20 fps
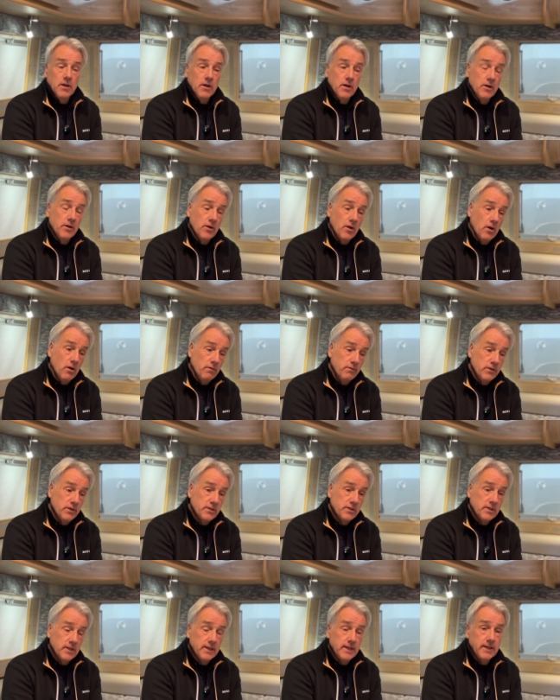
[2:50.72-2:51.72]
and
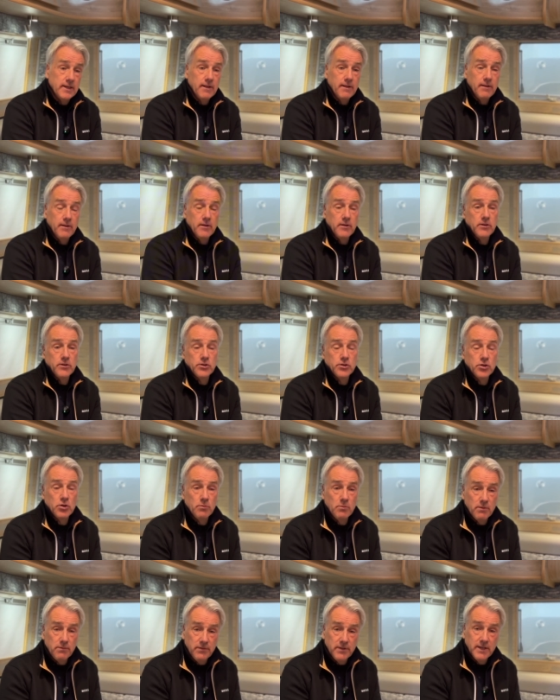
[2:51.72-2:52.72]
obviously
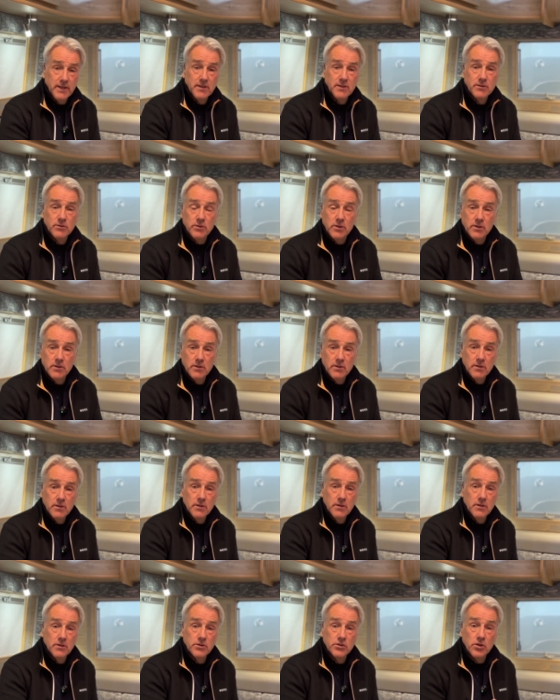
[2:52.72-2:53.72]
some of these
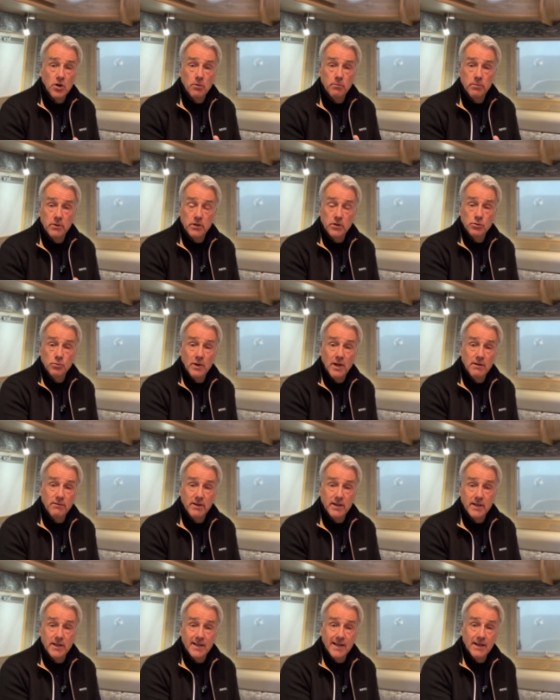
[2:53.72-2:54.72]
stock builds we have
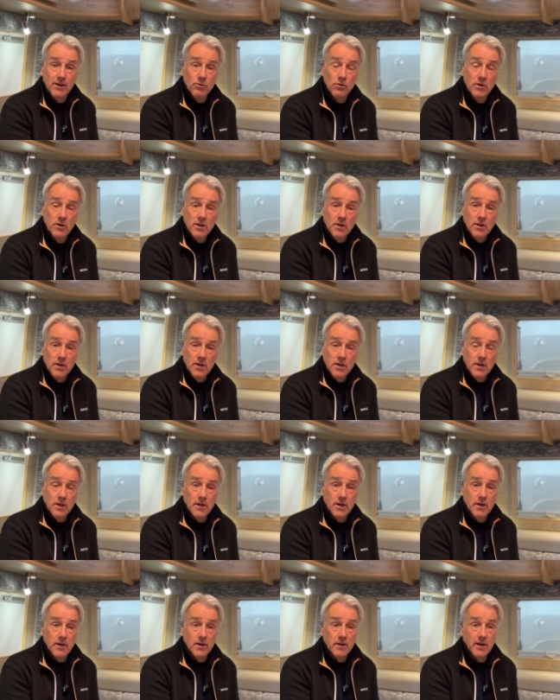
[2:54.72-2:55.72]
here now,
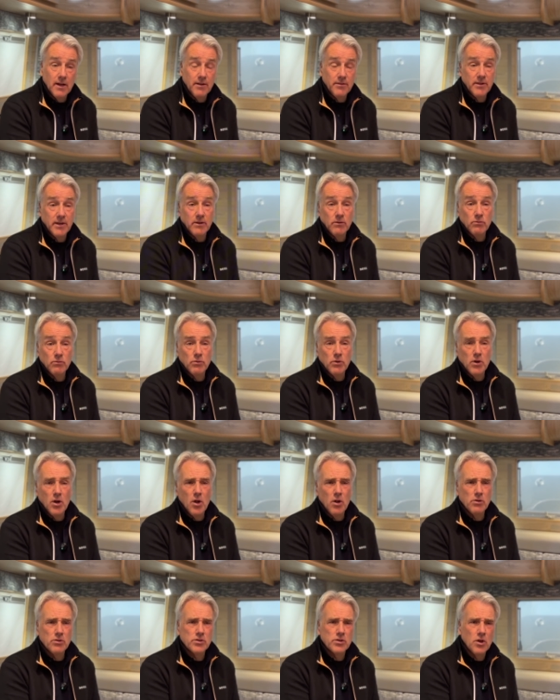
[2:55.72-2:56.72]
I think they're
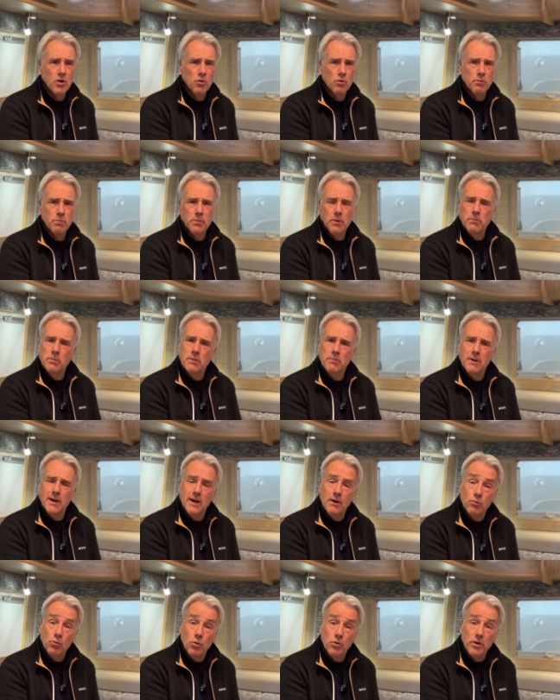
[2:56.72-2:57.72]
all sold probably
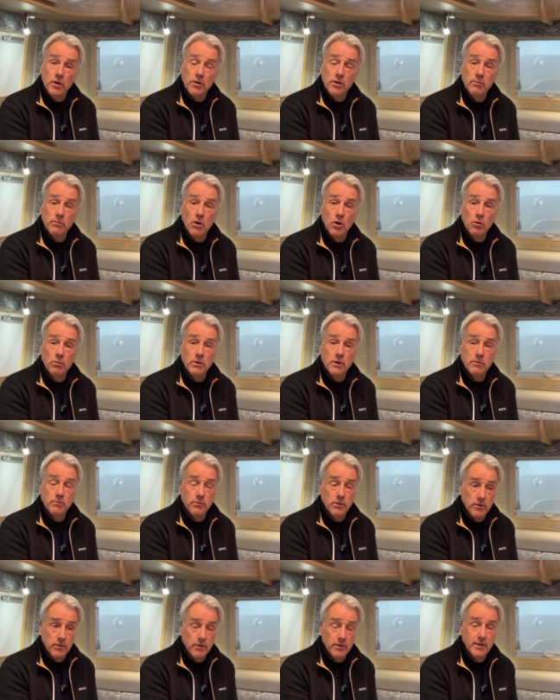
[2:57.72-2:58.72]
by one at the moment,
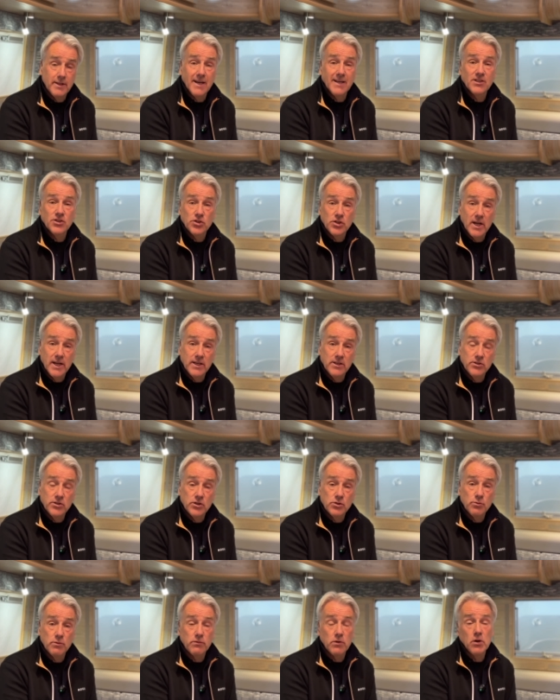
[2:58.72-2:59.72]
but that
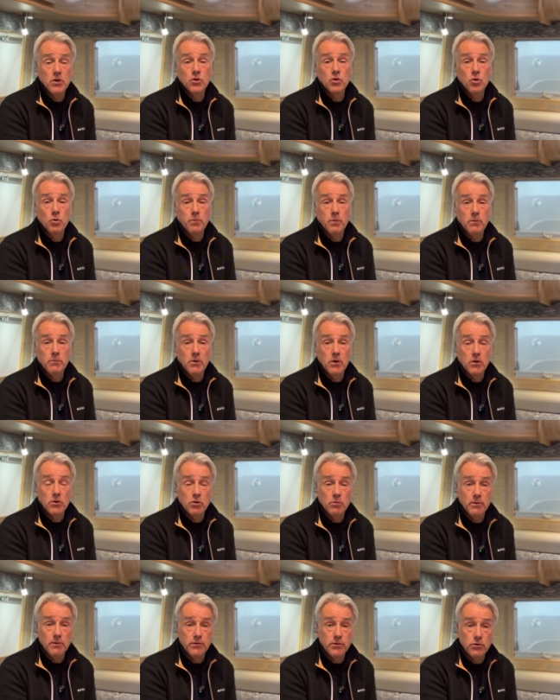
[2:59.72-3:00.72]
changes. We've got a couple more
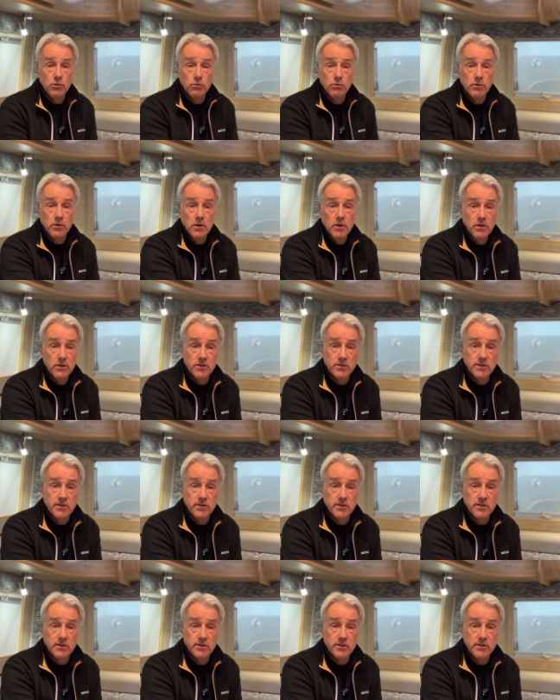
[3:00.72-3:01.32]
coming through the